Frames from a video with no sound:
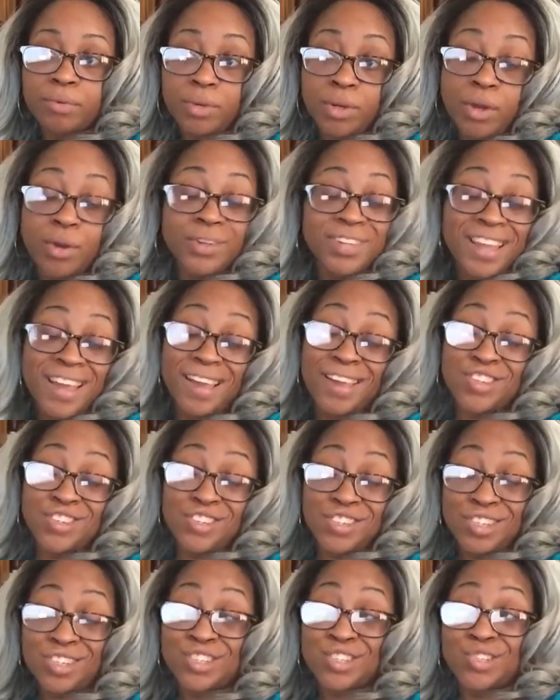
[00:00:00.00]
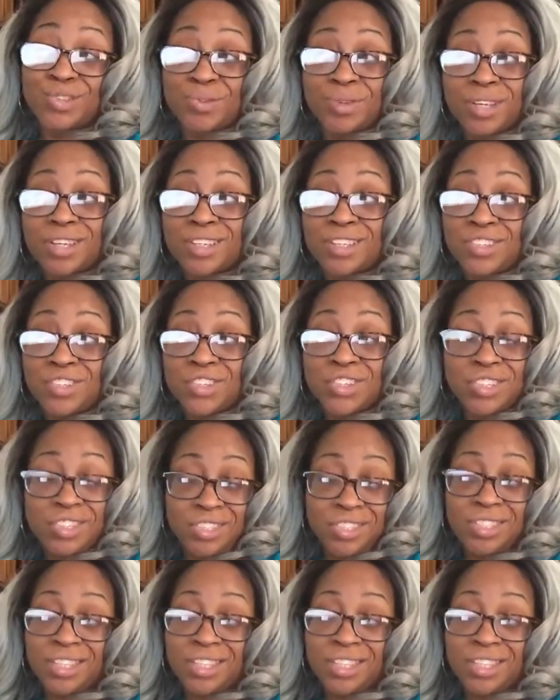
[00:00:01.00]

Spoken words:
well, yeah, she is doing, because she